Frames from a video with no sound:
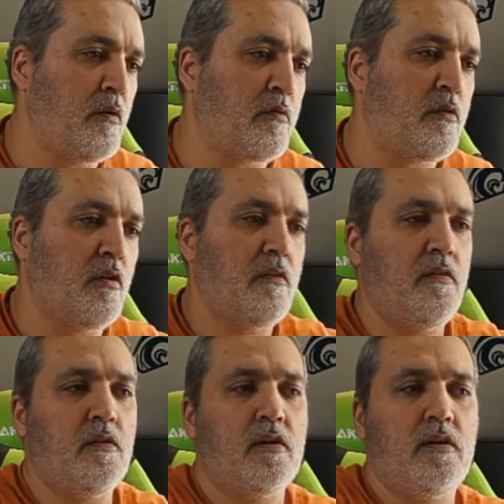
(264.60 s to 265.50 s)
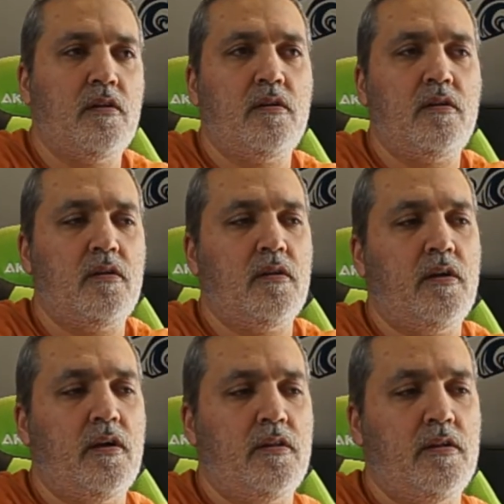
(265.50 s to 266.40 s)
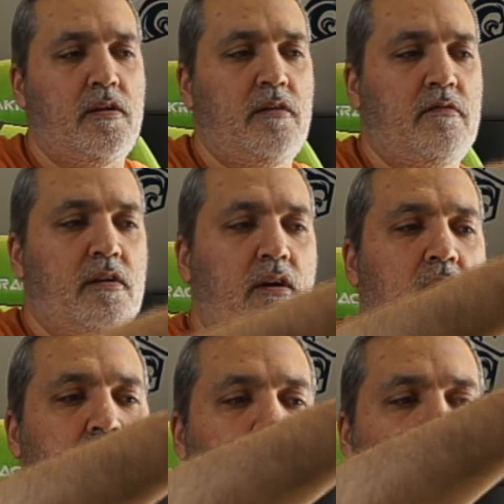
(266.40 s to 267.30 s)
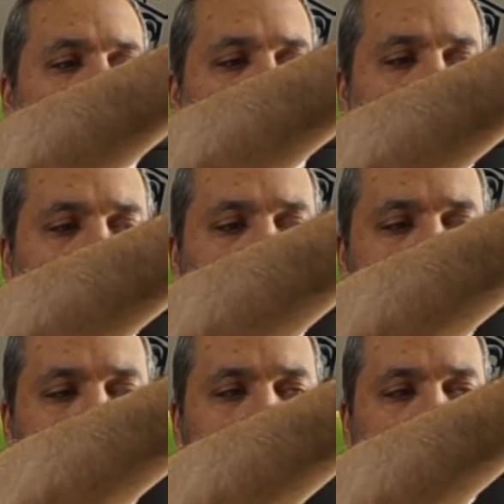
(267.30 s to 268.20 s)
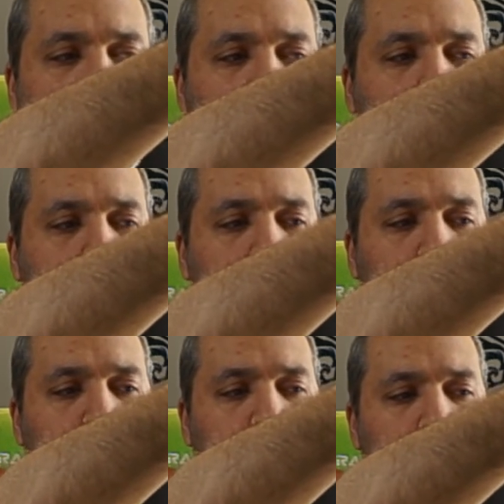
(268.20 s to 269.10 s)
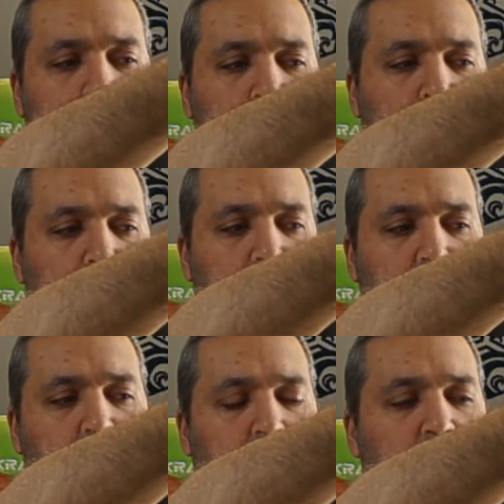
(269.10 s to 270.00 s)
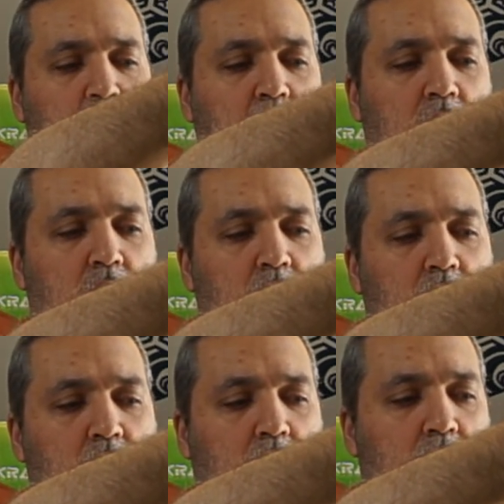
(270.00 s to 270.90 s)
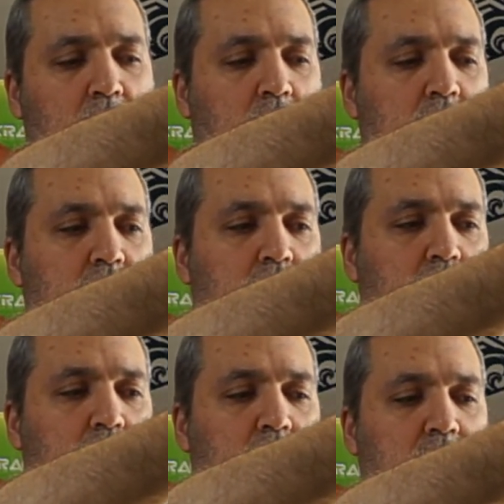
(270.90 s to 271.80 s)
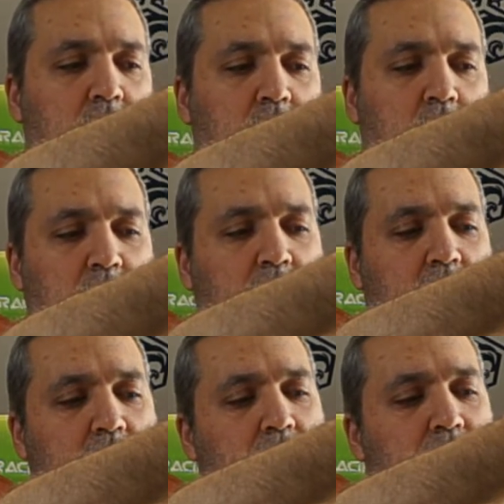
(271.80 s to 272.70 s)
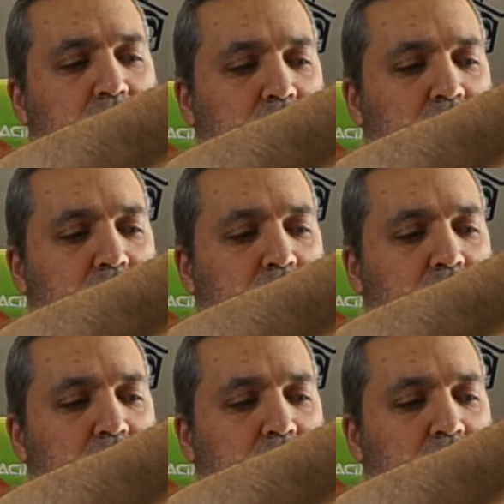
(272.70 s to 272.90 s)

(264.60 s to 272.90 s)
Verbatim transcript: and of course you can get it even higher so you can have it like this and somehow you can also if you open it